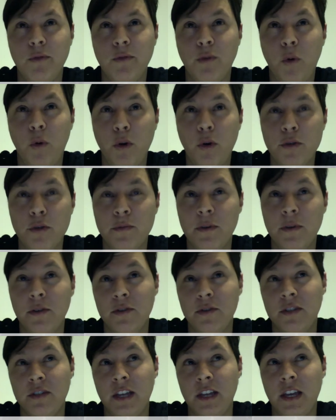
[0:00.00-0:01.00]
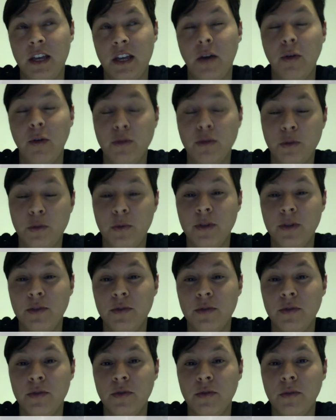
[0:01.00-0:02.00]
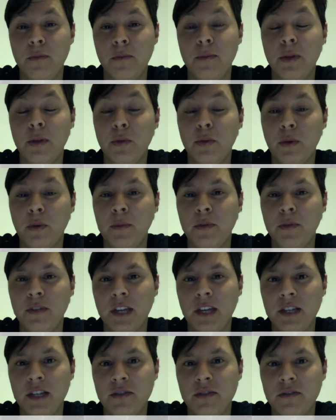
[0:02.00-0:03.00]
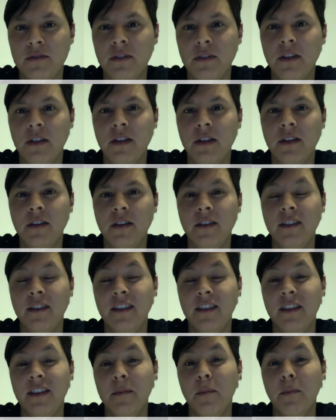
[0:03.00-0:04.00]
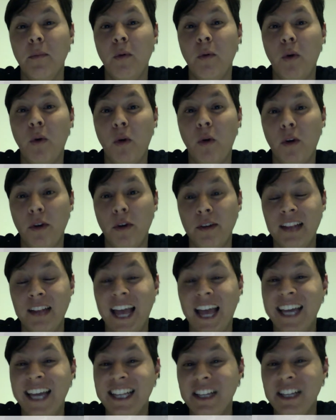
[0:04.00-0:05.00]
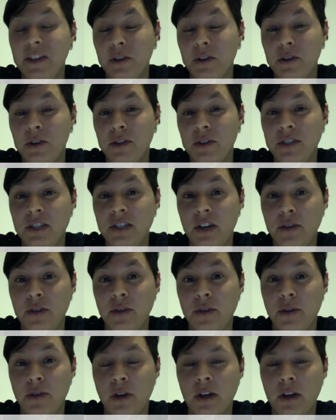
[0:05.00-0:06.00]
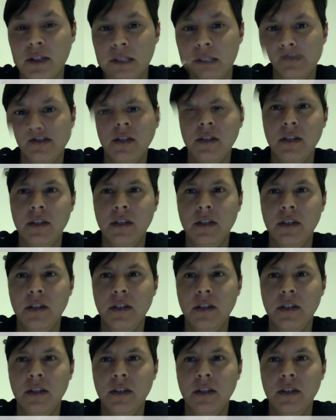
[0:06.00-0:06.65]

course, because they also want to build reputation, the more likely they're going to share your content.